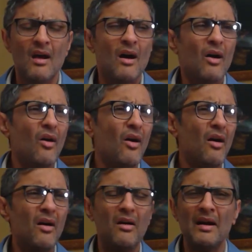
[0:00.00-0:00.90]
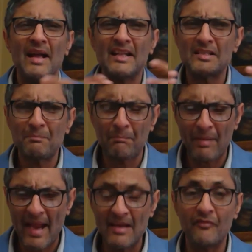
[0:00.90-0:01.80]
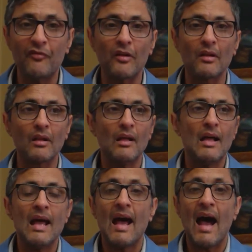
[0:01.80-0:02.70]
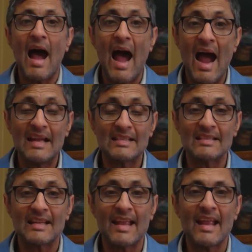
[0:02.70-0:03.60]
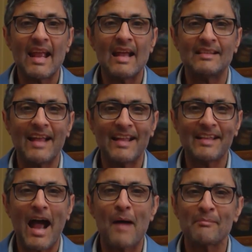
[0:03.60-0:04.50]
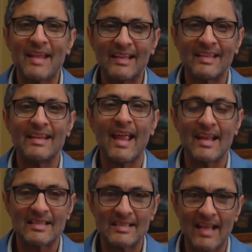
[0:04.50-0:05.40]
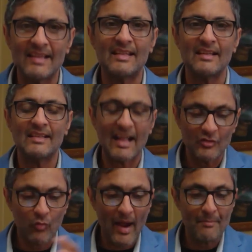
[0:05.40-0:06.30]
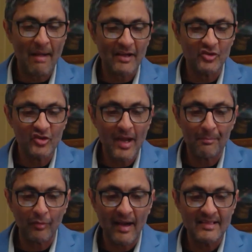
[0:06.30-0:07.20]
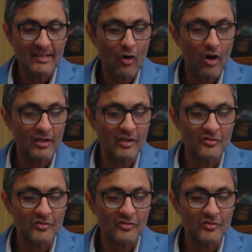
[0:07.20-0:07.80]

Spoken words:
oh, it's painful. I say that I'm getting excited. That's why my share price on the